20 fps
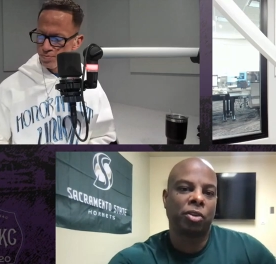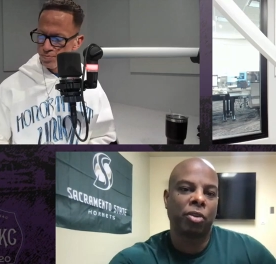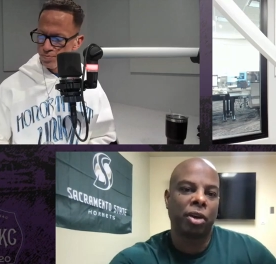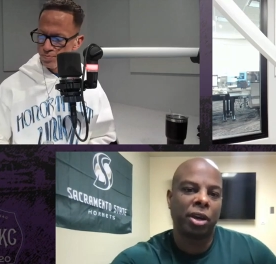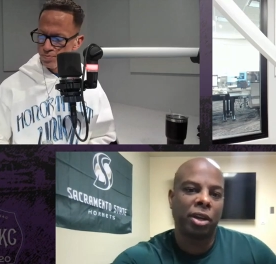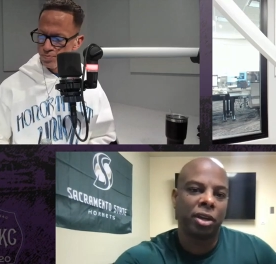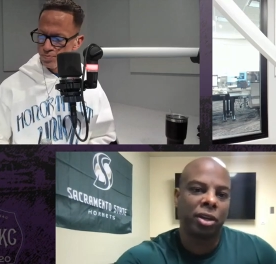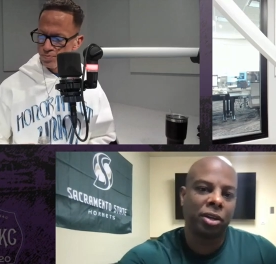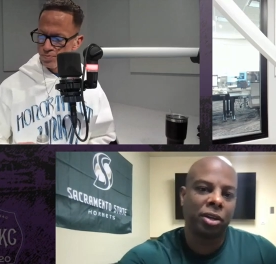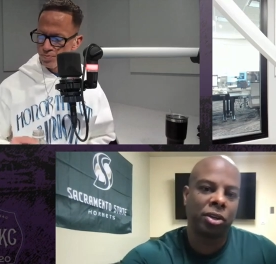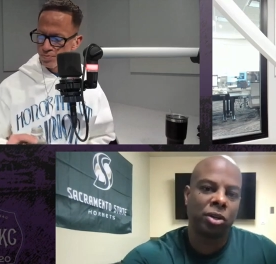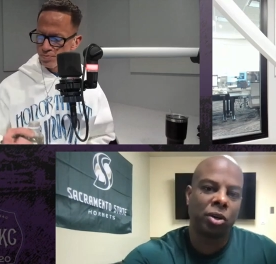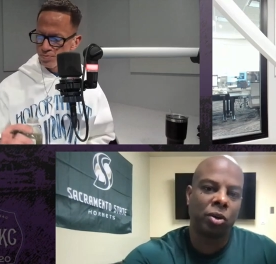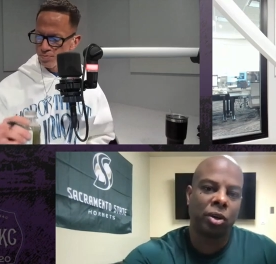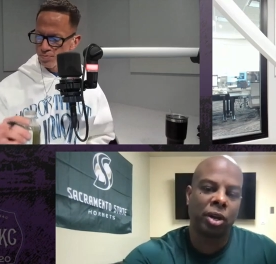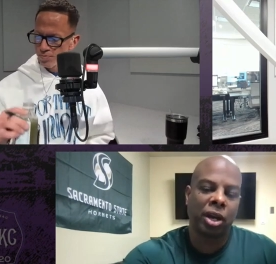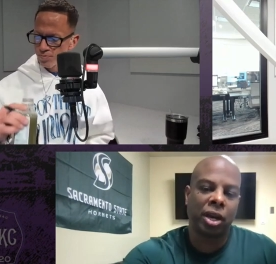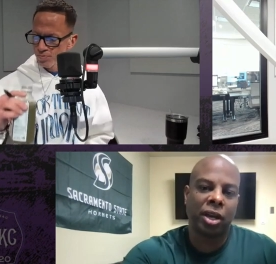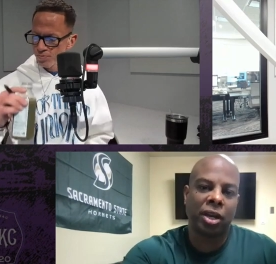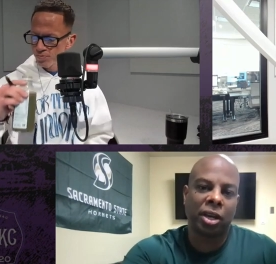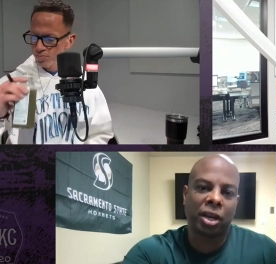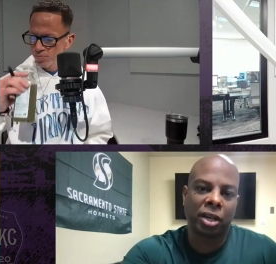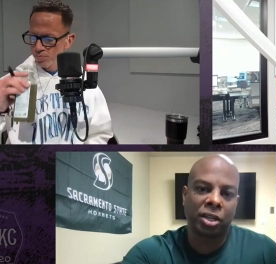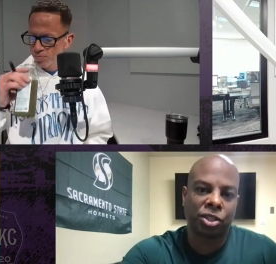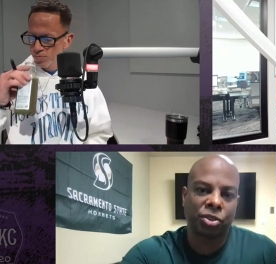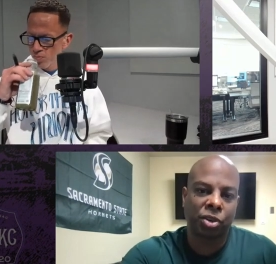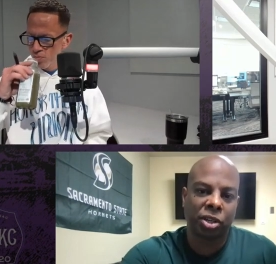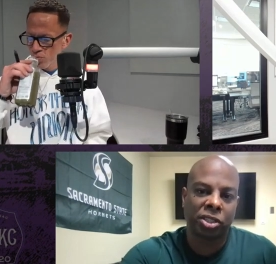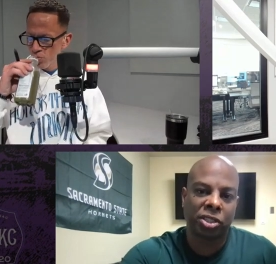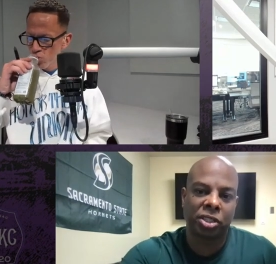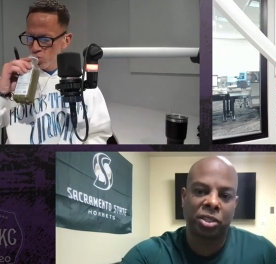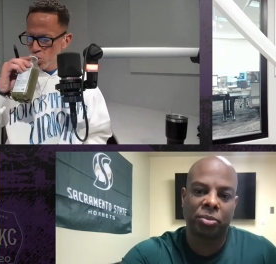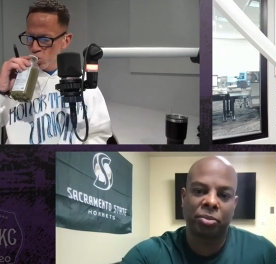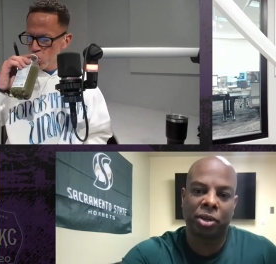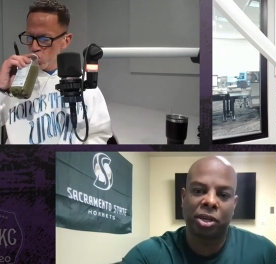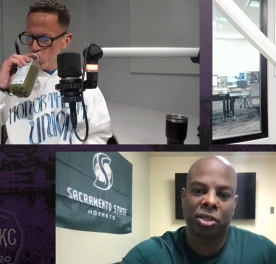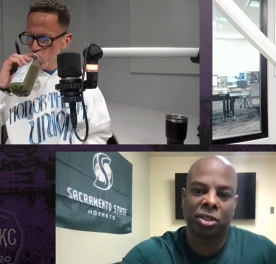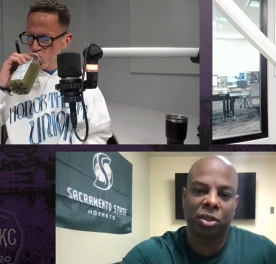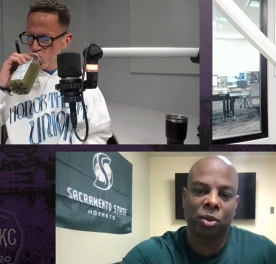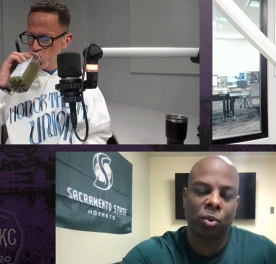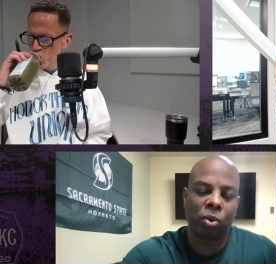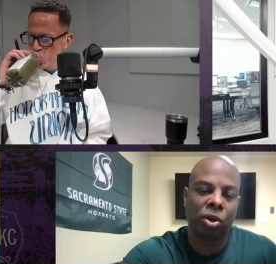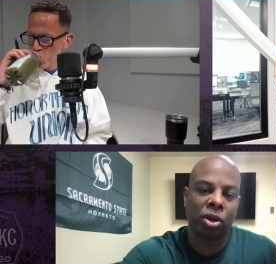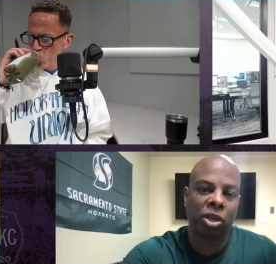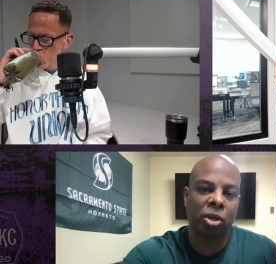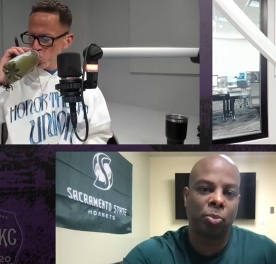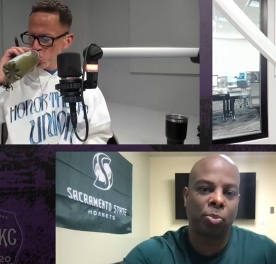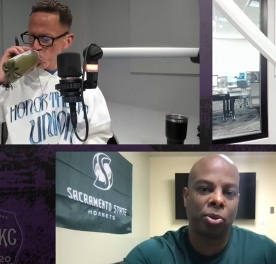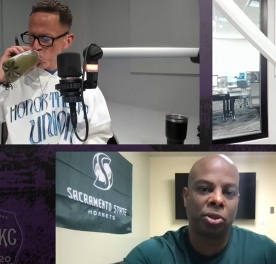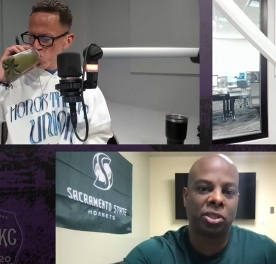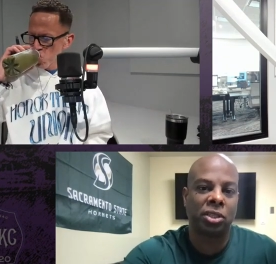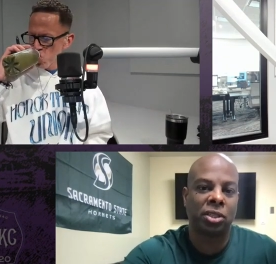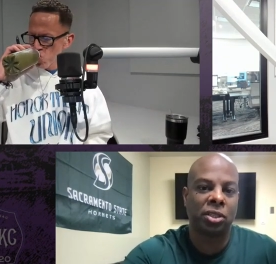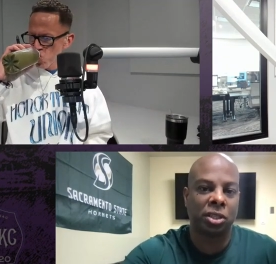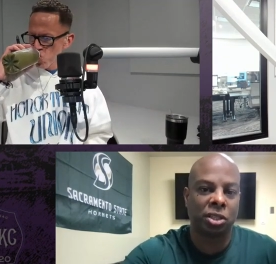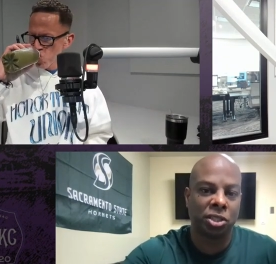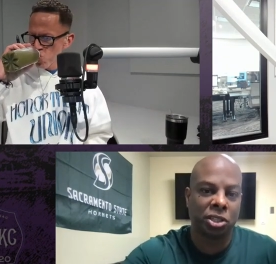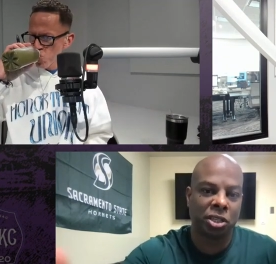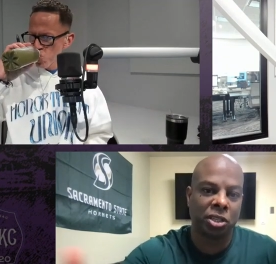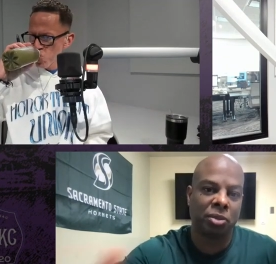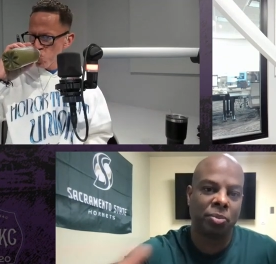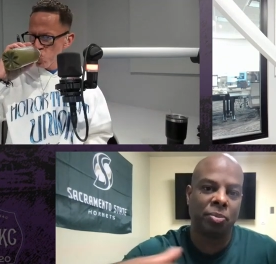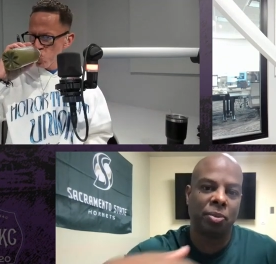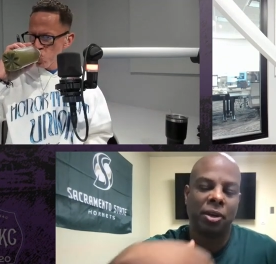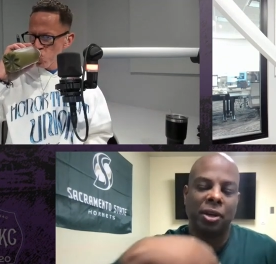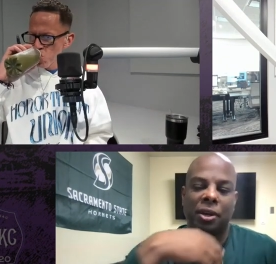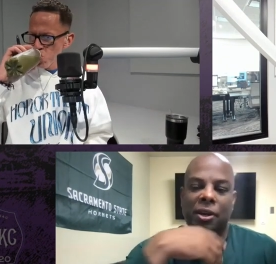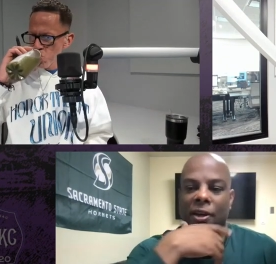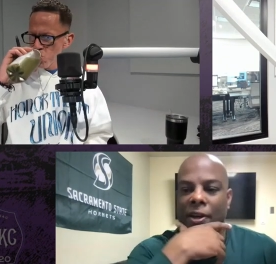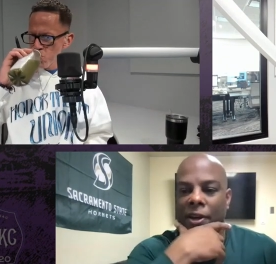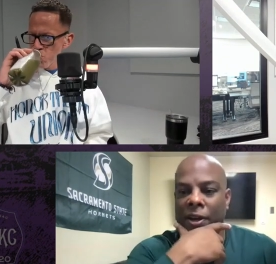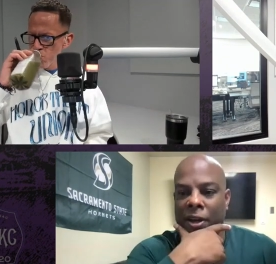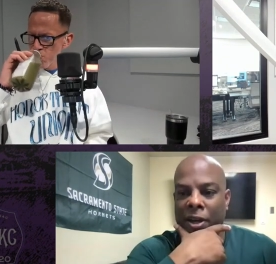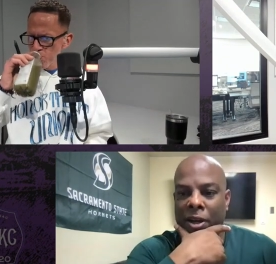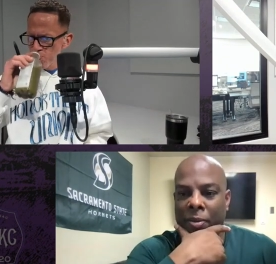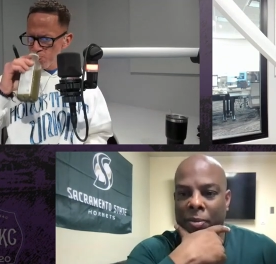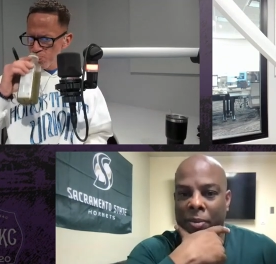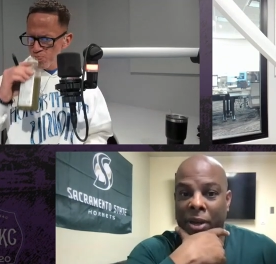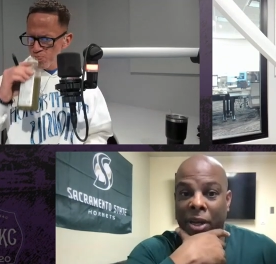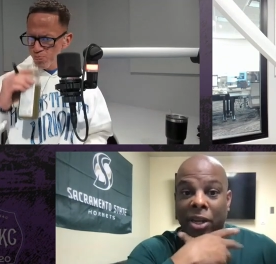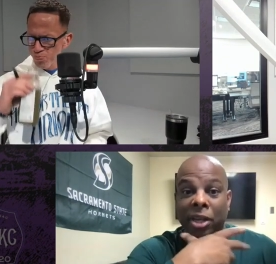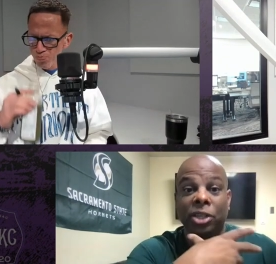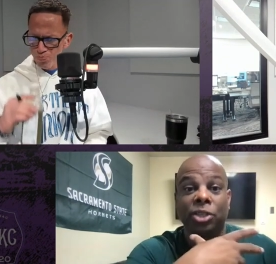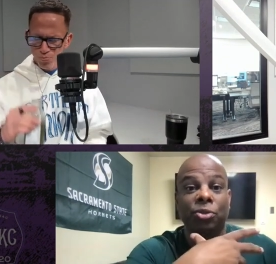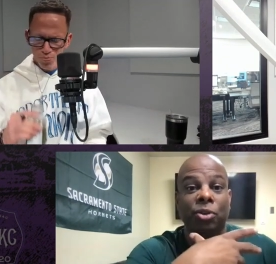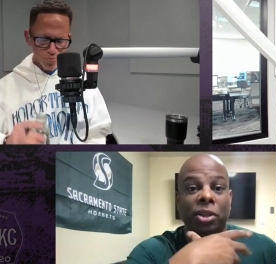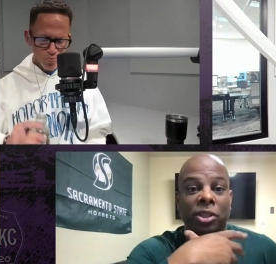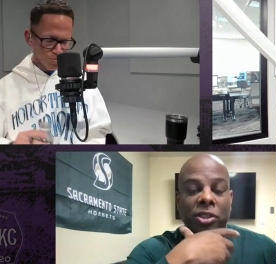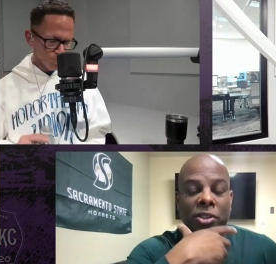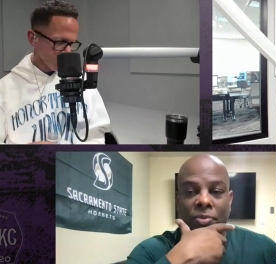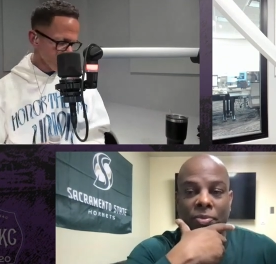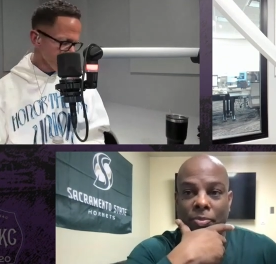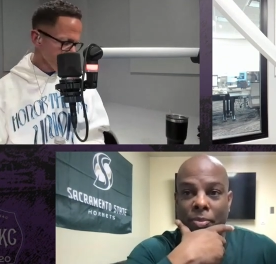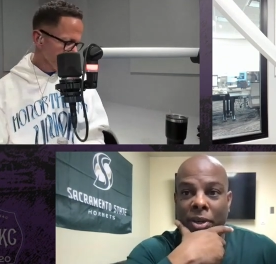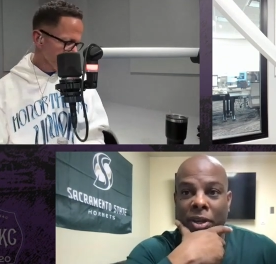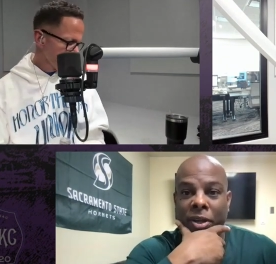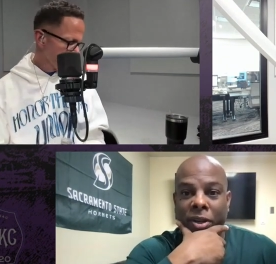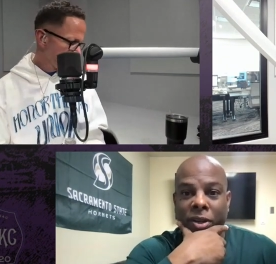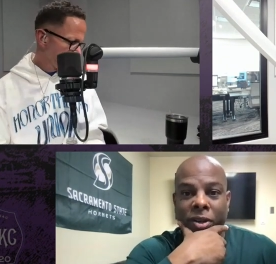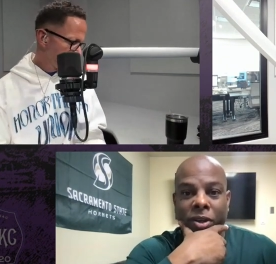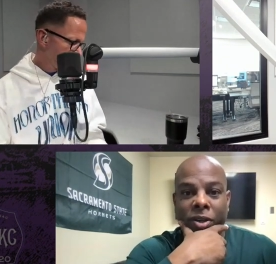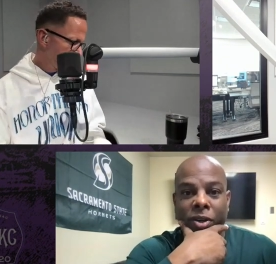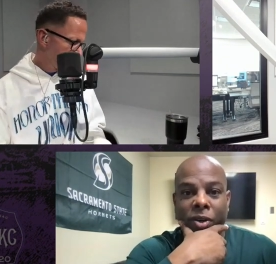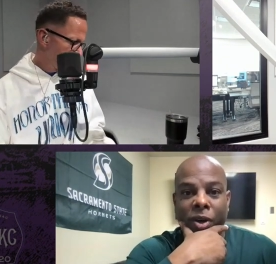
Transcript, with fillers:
Speaker 1: great, you know, and I and I trust him because of the work he puts in the gym, um, and he trusts me. You